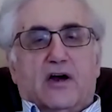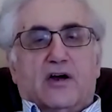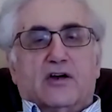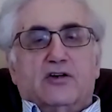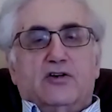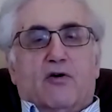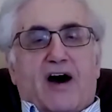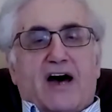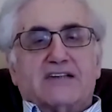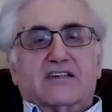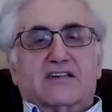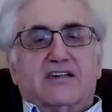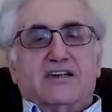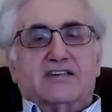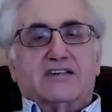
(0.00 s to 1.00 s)
You
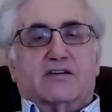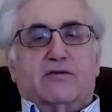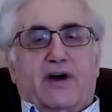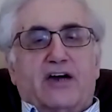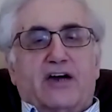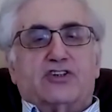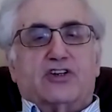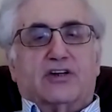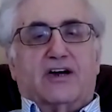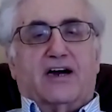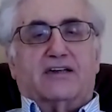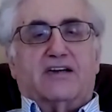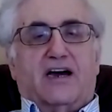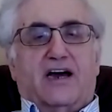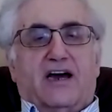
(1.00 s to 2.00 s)
ask this question
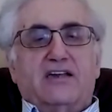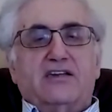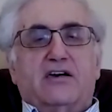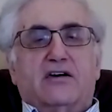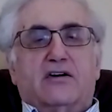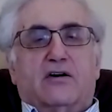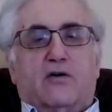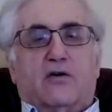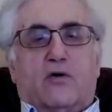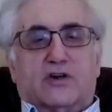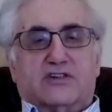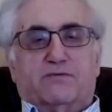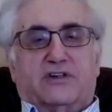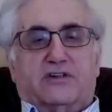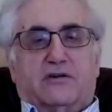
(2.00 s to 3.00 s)
at any
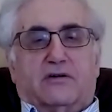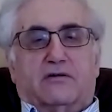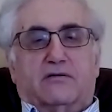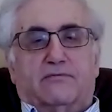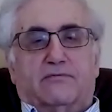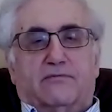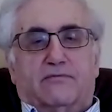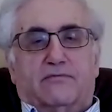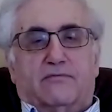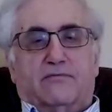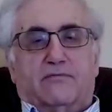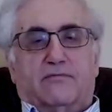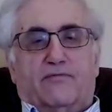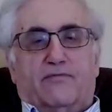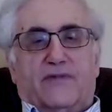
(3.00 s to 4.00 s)
hospital.
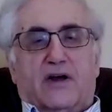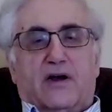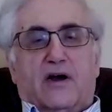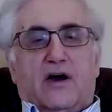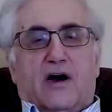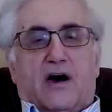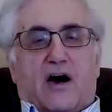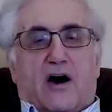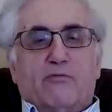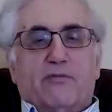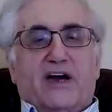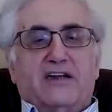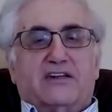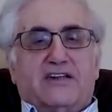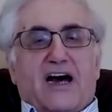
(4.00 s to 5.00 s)

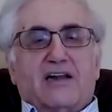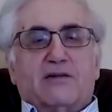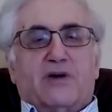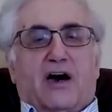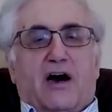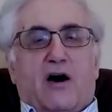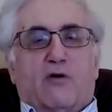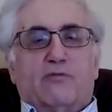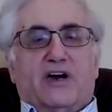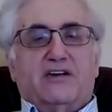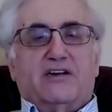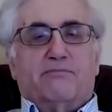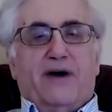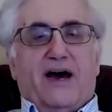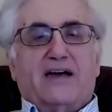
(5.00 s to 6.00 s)
Tell me how
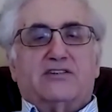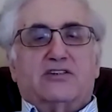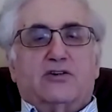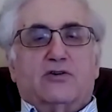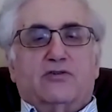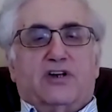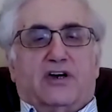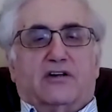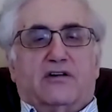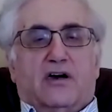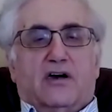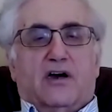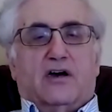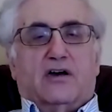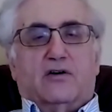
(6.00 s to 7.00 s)
many beds you need.
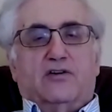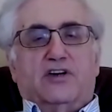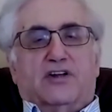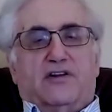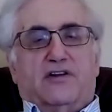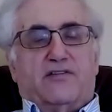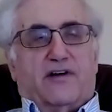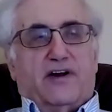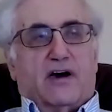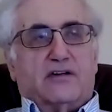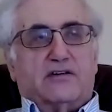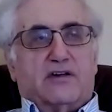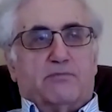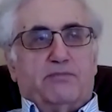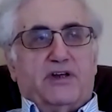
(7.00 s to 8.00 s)
You need 3
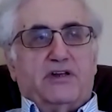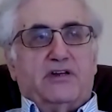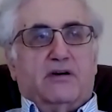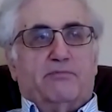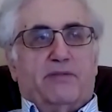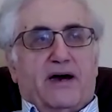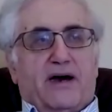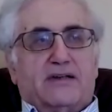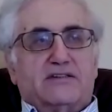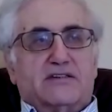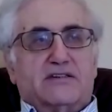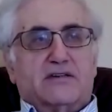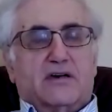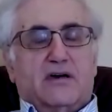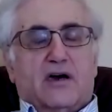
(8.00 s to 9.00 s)
orthopedic
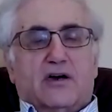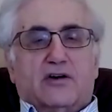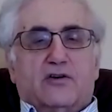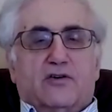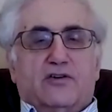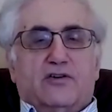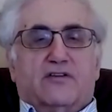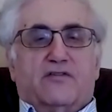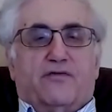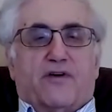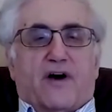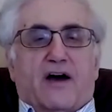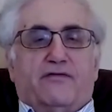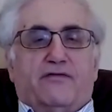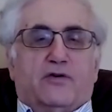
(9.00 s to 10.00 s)
beds. You need
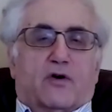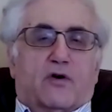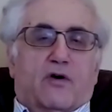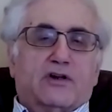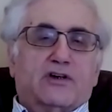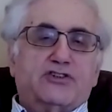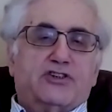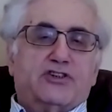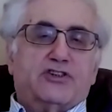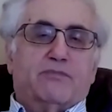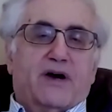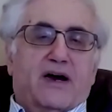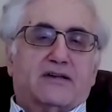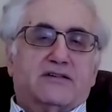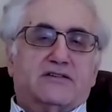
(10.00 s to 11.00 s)
5 urology
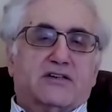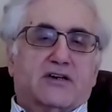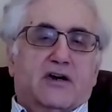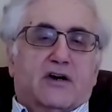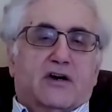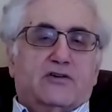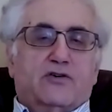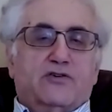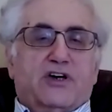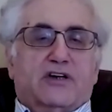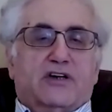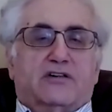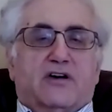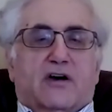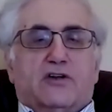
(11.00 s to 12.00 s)
beds. You
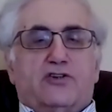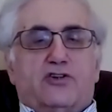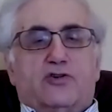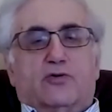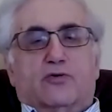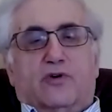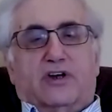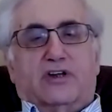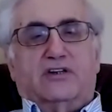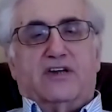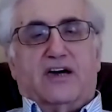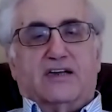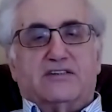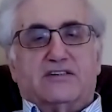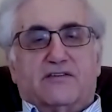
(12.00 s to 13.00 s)
need 2
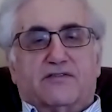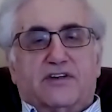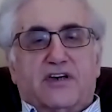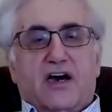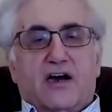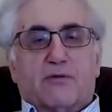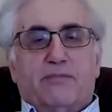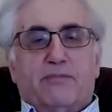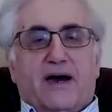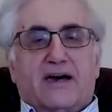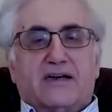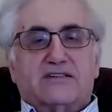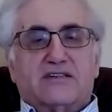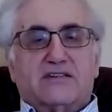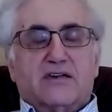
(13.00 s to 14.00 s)
intensive care
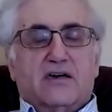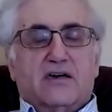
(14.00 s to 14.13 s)
beds.